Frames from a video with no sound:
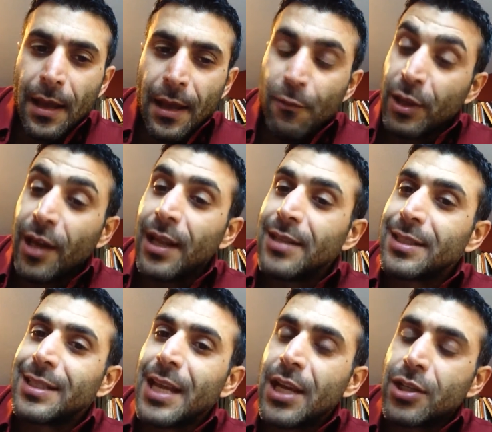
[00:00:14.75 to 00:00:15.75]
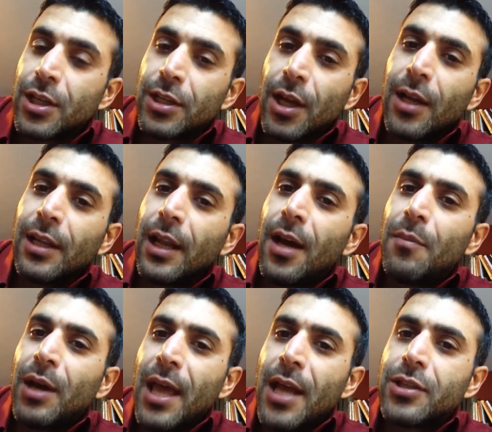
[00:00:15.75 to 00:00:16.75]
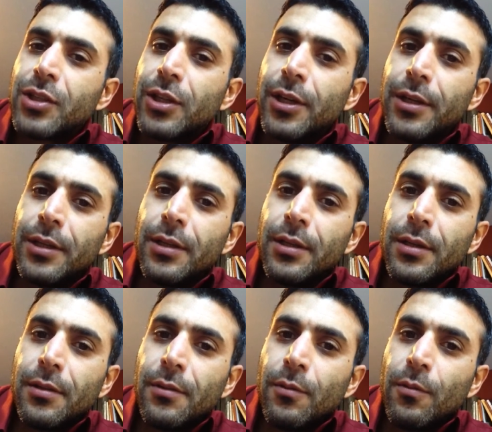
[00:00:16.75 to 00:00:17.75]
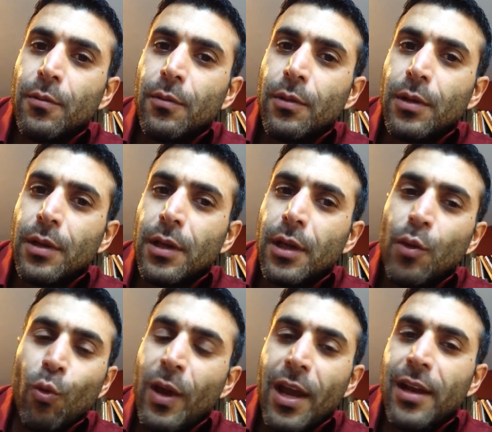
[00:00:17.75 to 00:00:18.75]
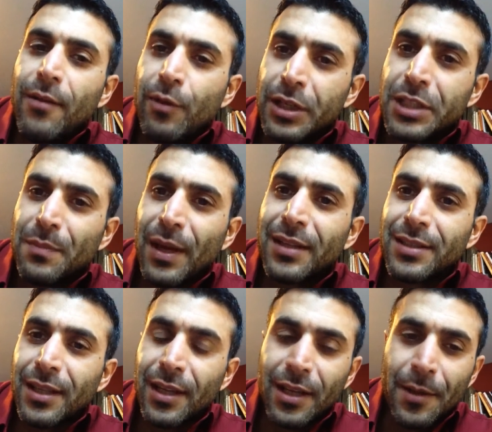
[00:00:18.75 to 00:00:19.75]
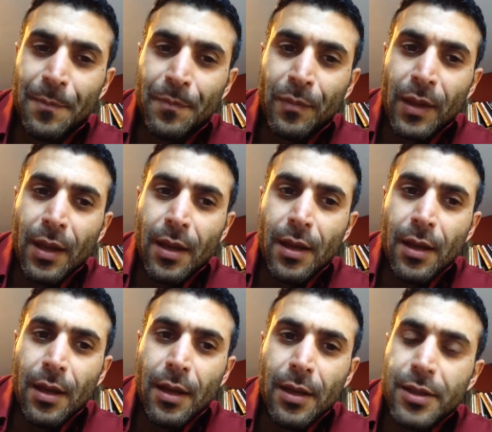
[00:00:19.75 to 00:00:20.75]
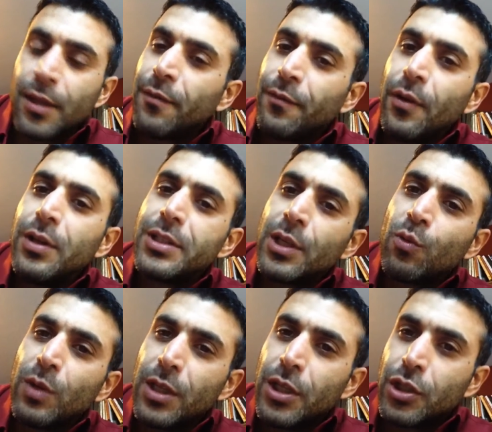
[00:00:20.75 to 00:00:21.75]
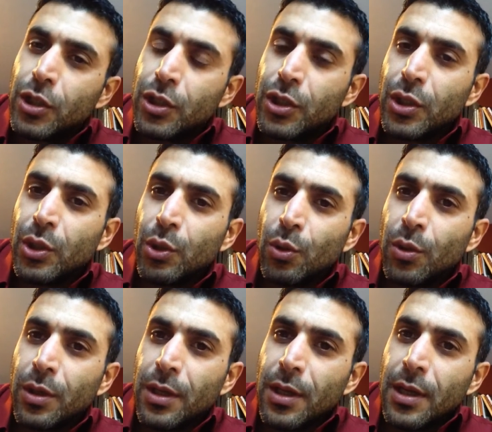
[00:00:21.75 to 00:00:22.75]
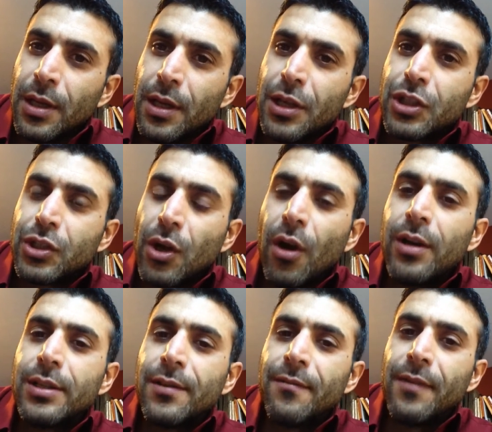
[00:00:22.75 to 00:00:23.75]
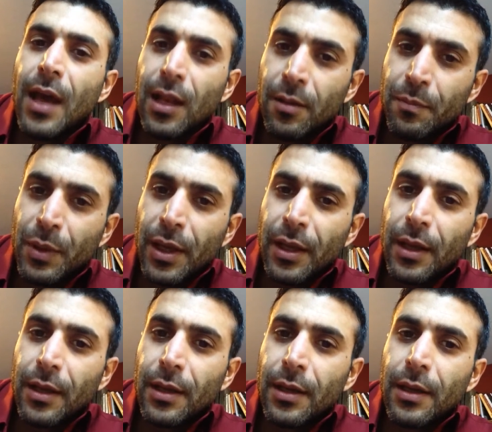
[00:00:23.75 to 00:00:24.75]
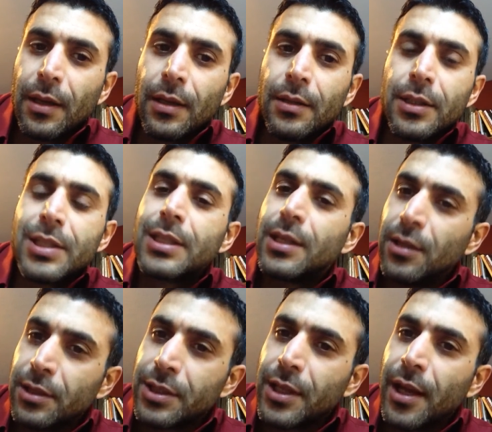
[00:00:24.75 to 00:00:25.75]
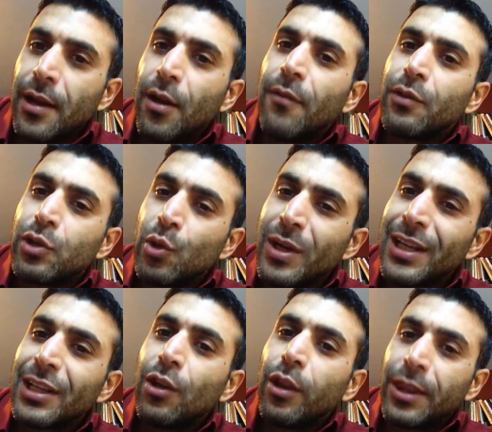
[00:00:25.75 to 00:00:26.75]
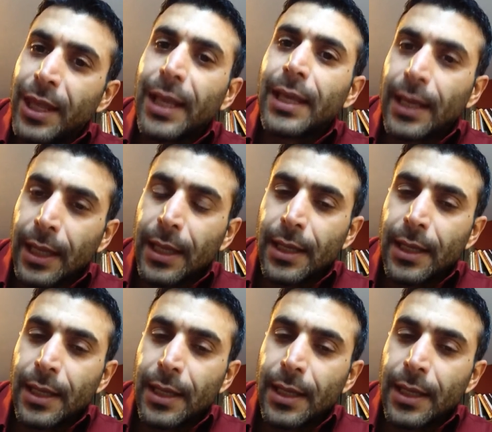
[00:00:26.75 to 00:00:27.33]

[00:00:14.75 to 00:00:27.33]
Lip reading: And without hesitation, the Dalai Lama answered in a way I never expected. He said, the first thing we need to do is start developing the skill set of critical thinking.